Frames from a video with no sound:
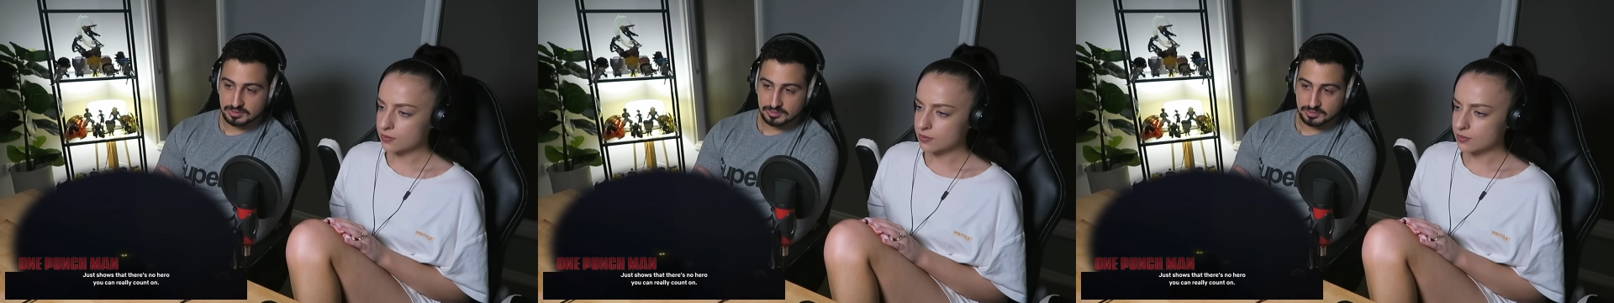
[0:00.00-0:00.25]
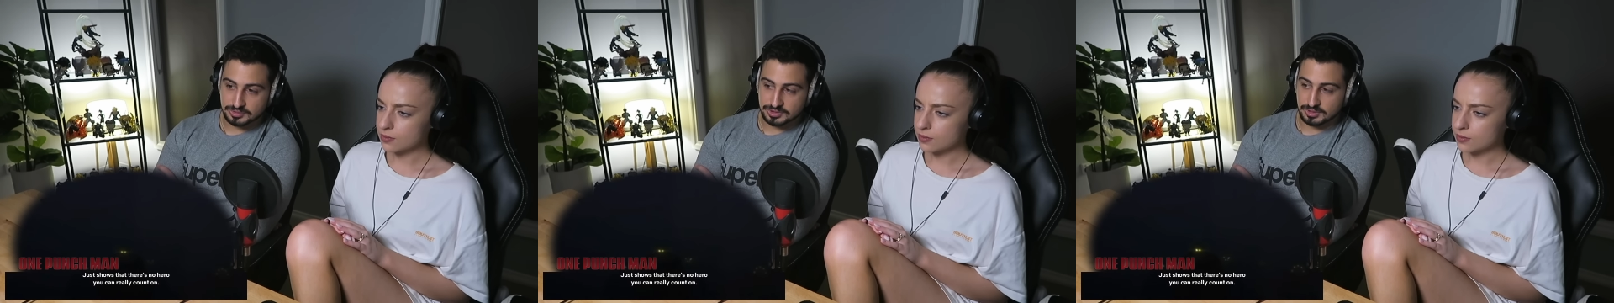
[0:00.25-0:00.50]

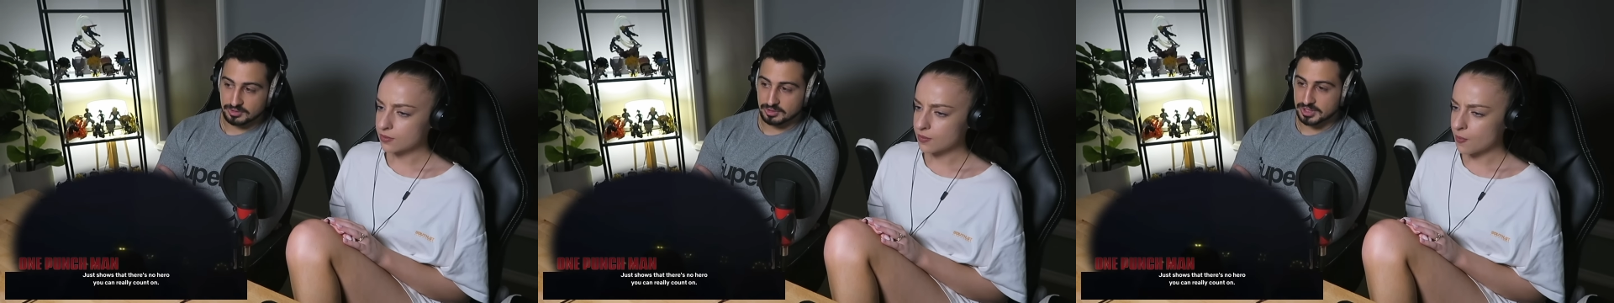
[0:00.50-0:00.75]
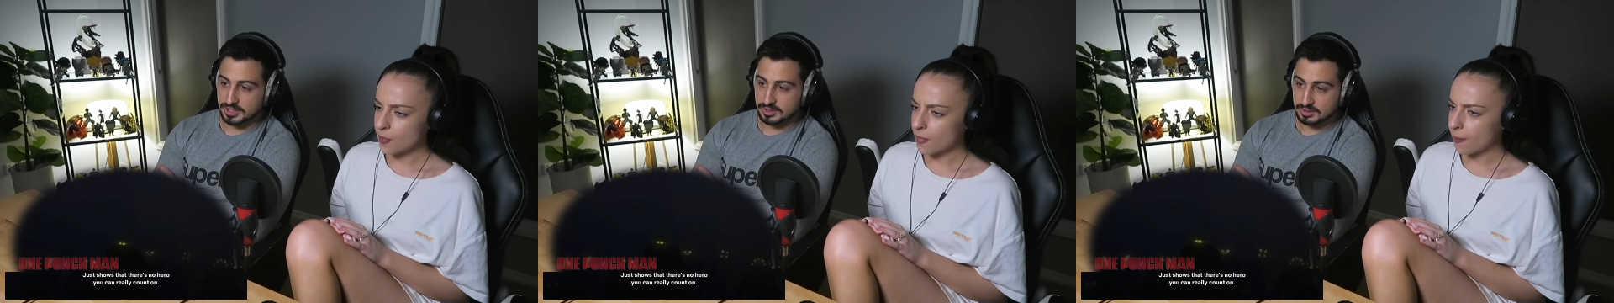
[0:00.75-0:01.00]
Speaker 1: What's going
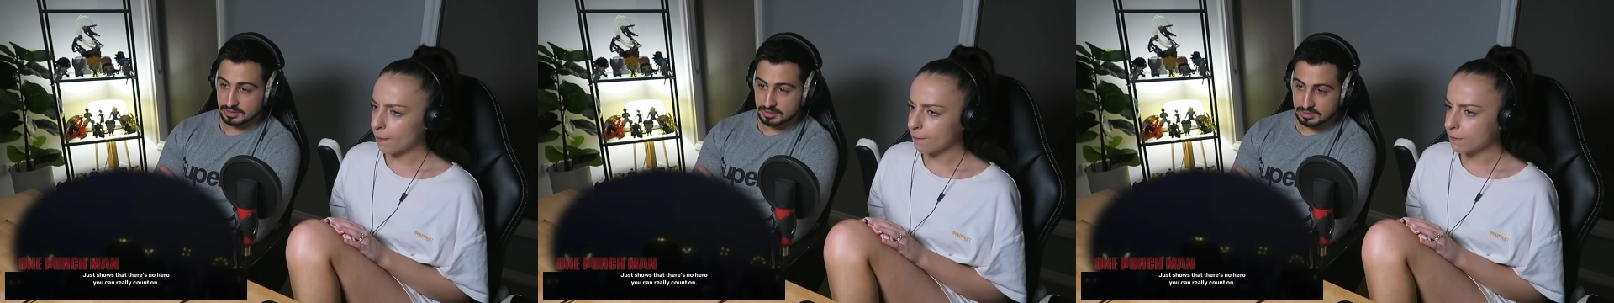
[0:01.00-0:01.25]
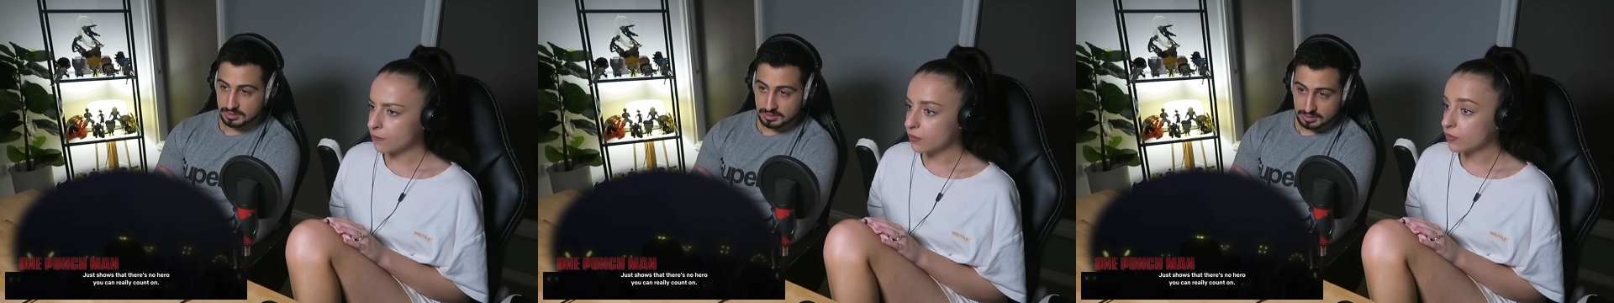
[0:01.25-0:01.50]
on here?
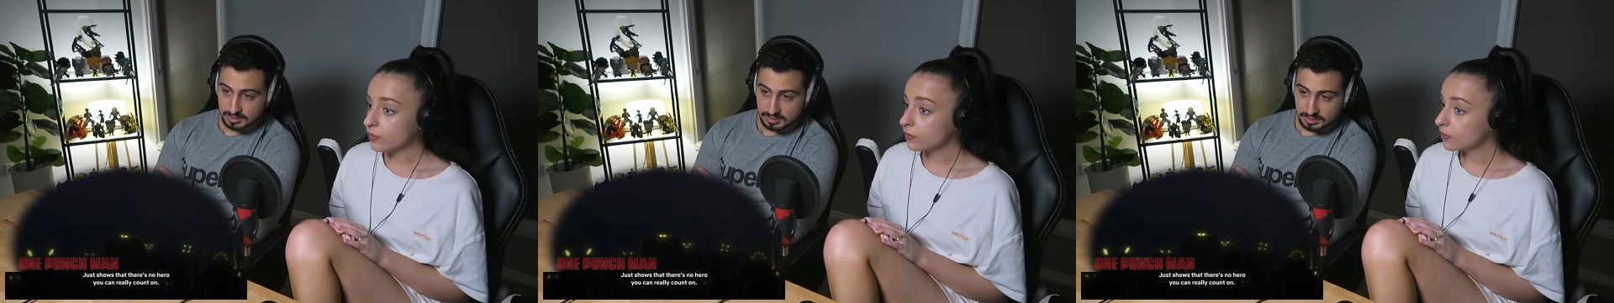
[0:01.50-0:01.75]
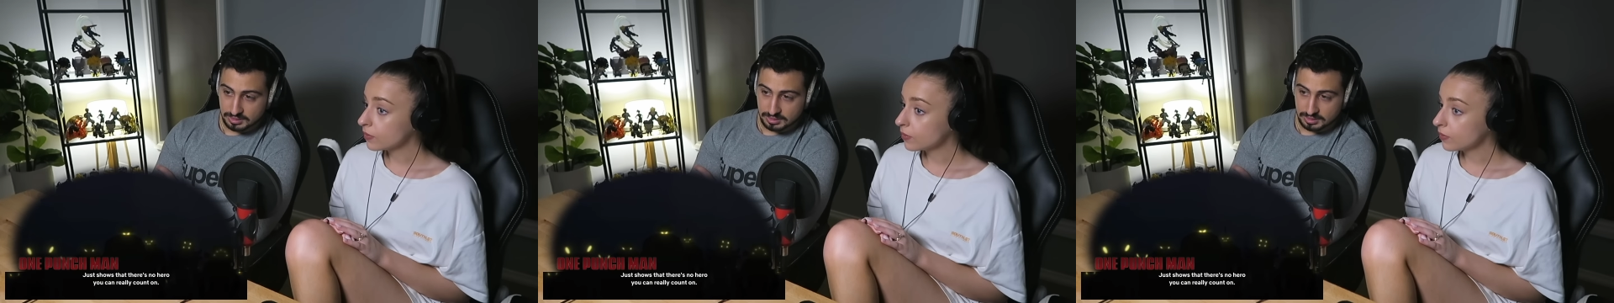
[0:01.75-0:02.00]

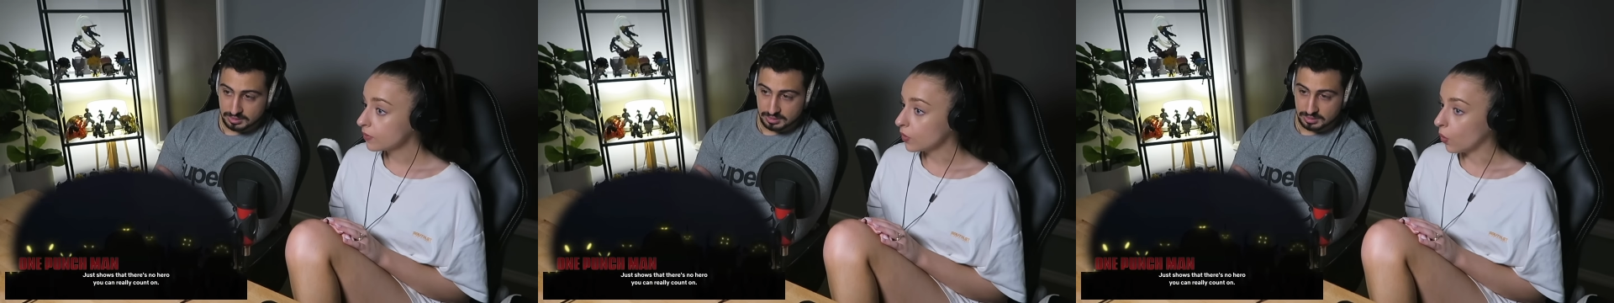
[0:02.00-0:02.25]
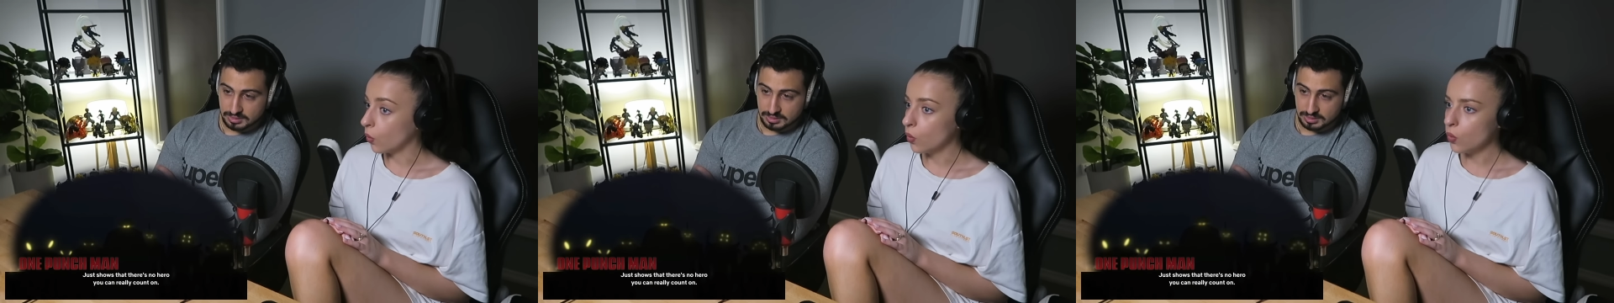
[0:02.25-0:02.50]

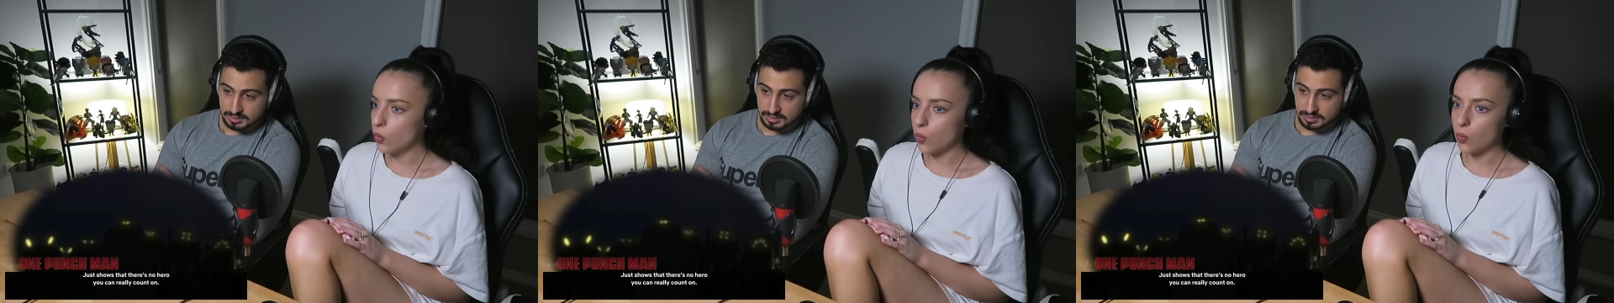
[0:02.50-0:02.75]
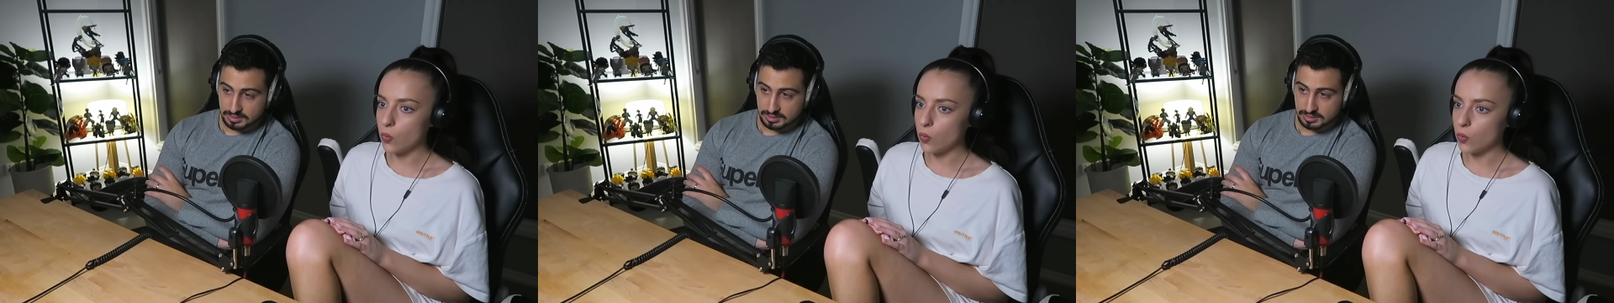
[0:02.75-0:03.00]

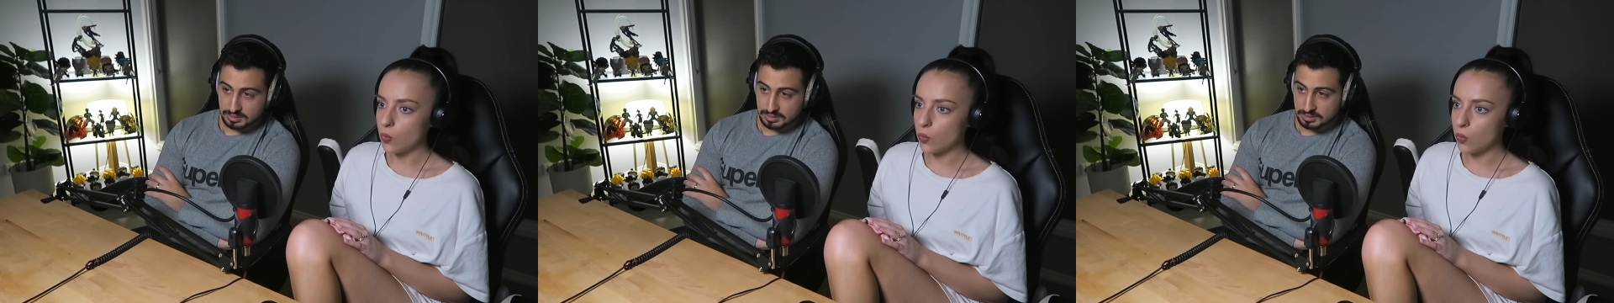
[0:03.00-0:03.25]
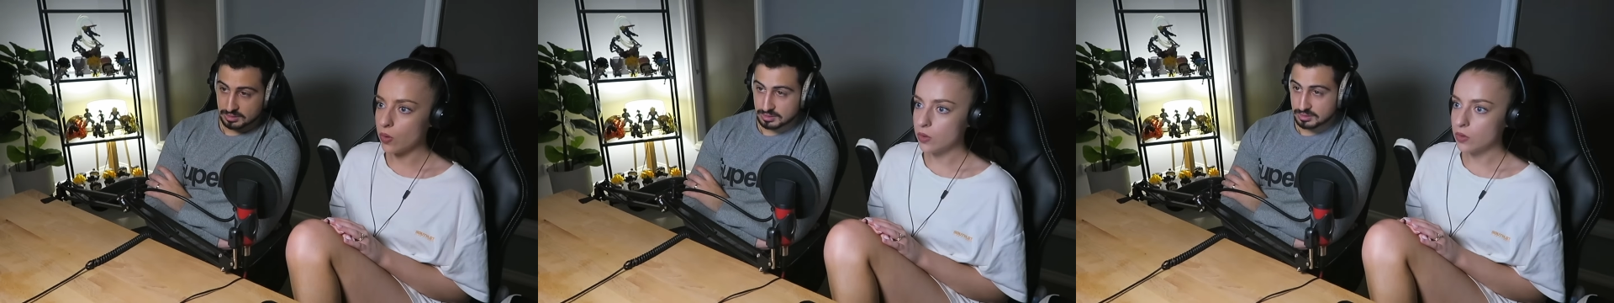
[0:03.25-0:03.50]

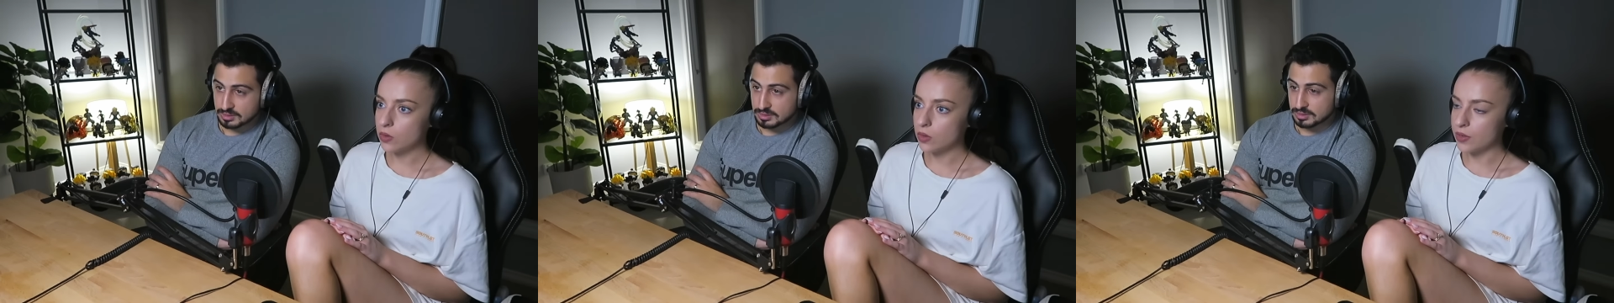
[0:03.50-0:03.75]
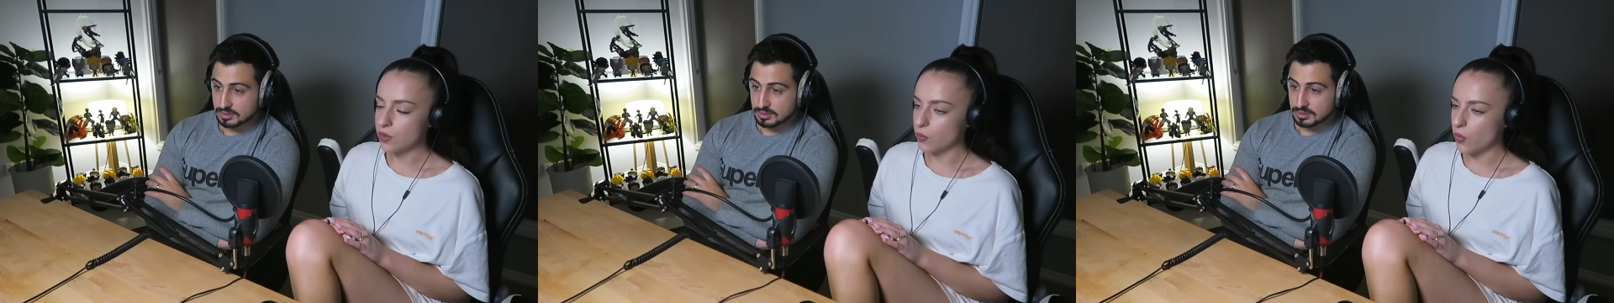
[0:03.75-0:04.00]
Speaker 2: Ooh.
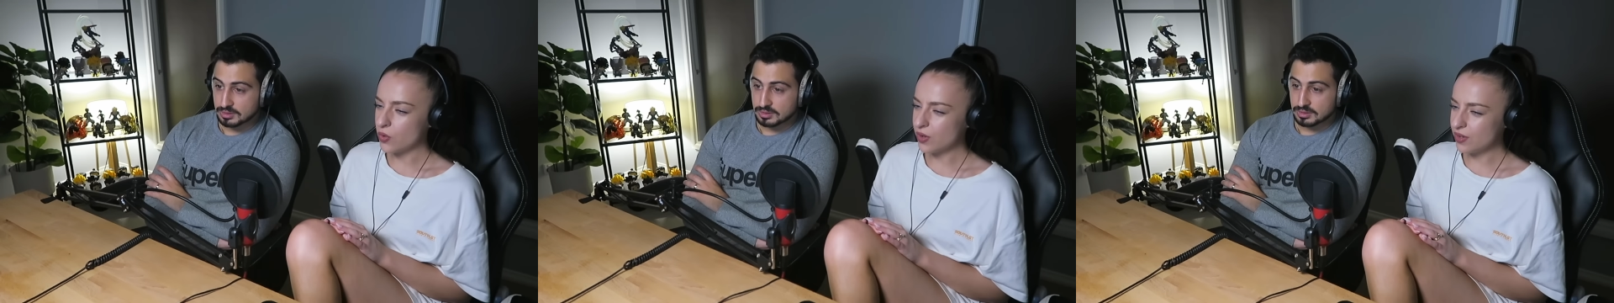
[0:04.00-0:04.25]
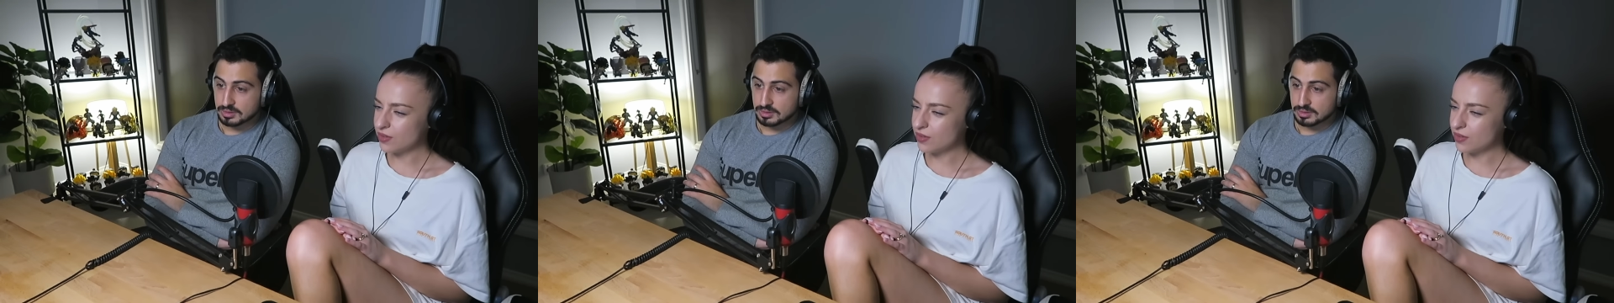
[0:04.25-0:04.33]
Underwater?